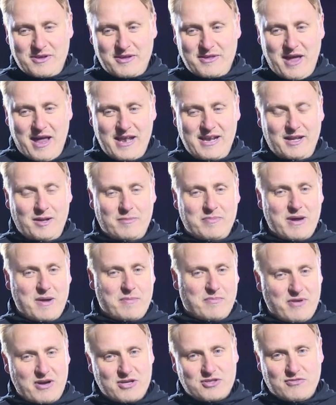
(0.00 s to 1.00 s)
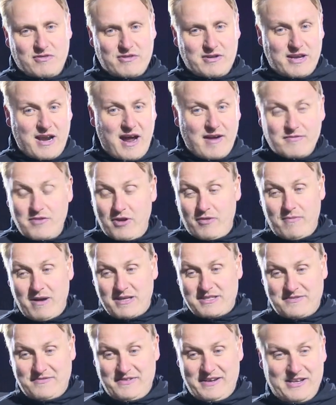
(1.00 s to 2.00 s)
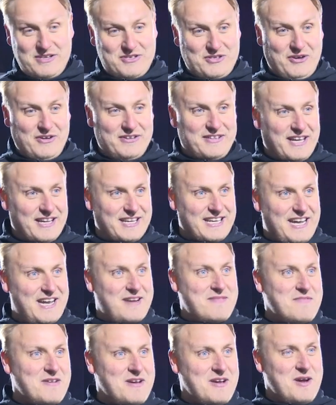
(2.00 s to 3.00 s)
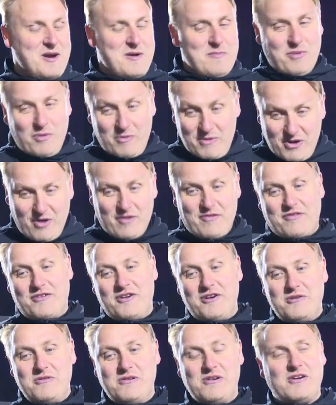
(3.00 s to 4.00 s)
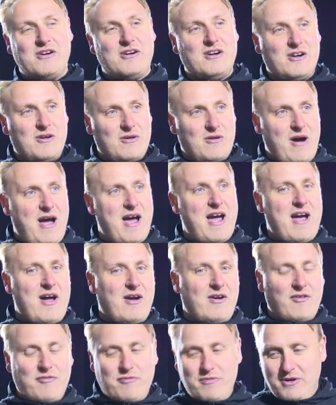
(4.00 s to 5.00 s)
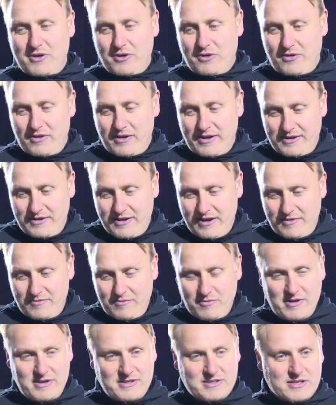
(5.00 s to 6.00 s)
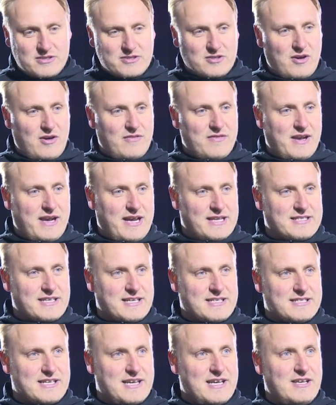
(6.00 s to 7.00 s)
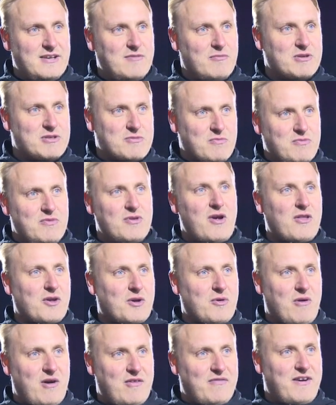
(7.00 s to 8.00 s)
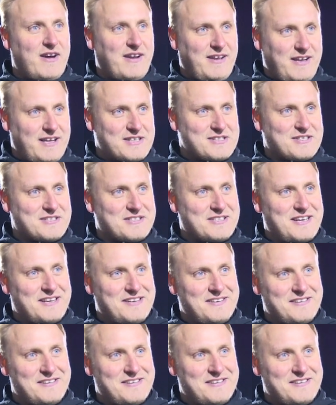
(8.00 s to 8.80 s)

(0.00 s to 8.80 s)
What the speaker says: that little bit of pressure on you, and I've not massively enjoyed that game, but we got through. And off we go, and we're into sort of the last 16, which not the quarter final, the last 16.